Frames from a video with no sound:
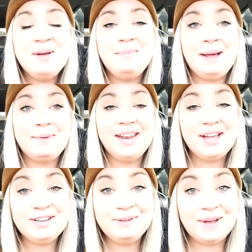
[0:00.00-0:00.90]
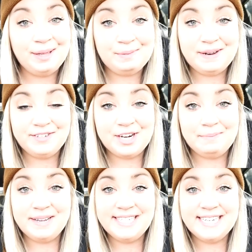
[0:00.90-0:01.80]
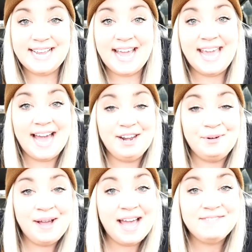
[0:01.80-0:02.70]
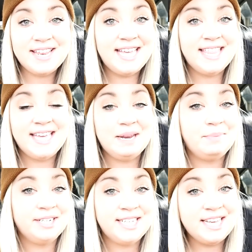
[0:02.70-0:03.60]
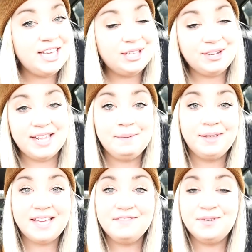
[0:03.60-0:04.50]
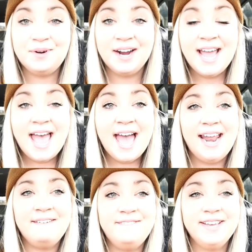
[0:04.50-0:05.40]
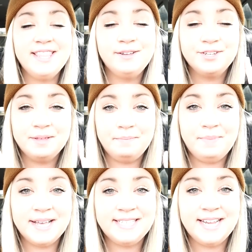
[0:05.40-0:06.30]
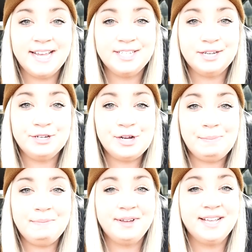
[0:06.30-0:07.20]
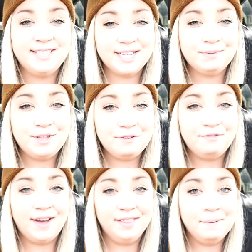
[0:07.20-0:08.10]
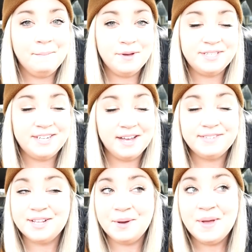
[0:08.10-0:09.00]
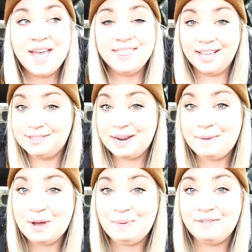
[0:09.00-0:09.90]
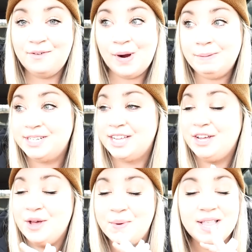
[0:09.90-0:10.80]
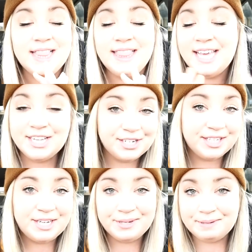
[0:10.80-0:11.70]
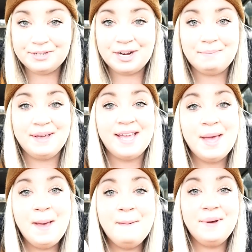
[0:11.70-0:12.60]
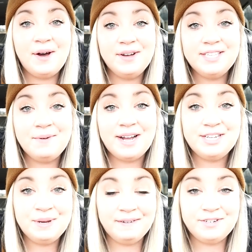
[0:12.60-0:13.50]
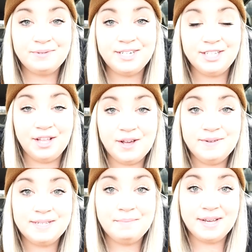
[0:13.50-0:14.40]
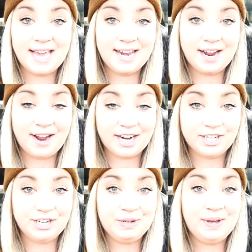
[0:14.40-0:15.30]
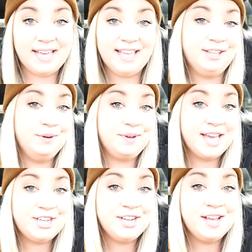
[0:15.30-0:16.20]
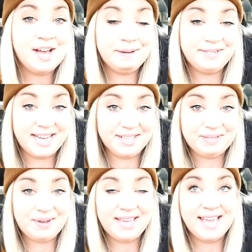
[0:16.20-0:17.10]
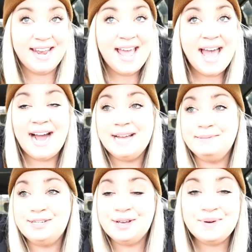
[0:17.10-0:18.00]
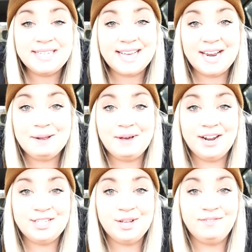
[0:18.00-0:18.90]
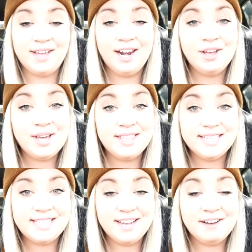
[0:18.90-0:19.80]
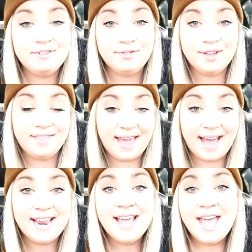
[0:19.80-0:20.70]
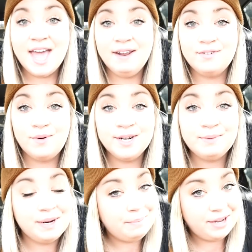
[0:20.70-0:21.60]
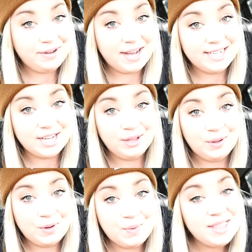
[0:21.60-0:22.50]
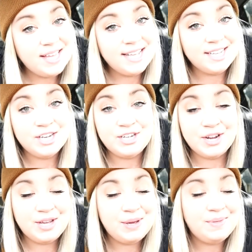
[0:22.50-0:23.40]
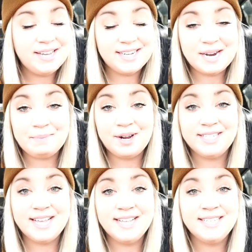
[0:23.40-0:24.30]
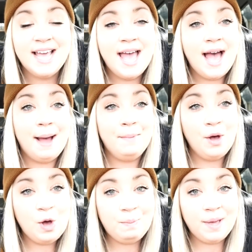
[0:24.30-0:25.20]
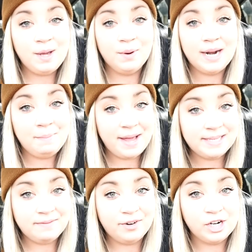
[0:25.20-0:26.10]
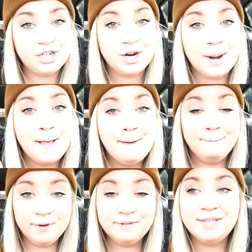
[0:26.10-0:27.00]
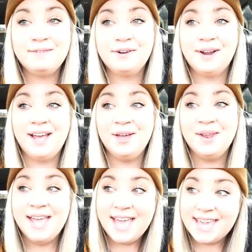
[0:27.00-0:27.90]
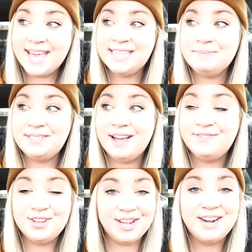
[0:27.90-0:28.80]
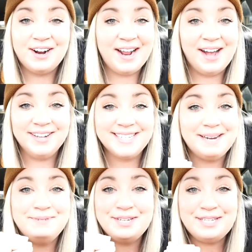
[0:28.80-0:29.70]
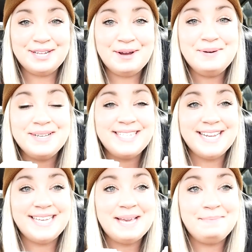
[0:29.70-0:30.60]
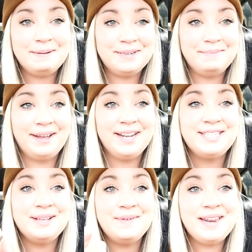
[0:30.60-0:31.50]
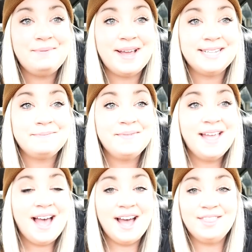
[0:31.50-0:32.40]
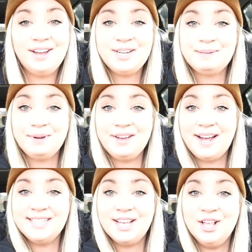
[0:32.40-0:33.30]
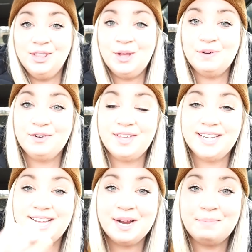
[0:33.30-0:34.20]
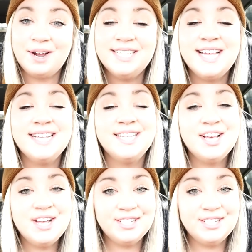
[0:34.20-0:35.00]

But I'm gonna go do a little bit of shopping today. I don't have anything in particular that I'm looking for, and I feel like those are the best days to go shopping because that's when you find the most stuff. So that's what I'm hoping for. I'm just gonna go leisurely do some shopping, but also I do have to run to Lowe's. Bunky and I are actually doing a little kitchen update this weekend. I am so excited about it, so I've gotta go get this stuff for that. And of course, we're gonna bring you guys along with us and show you the entire entire process. I'm hoping we're going to paint some furniture, move some stuff around, get some stuff done in our house, and I'm just so stinking pumped about it. So anyways, I thought I'd just bring you guys along for the entire process.